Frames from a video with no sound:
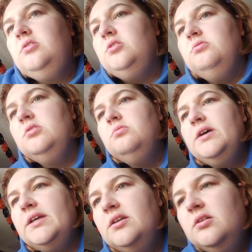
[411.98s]
Go
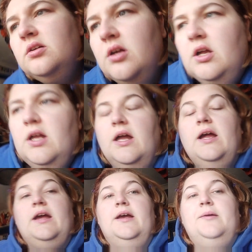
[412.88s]
away.
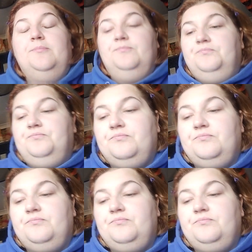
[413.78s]
And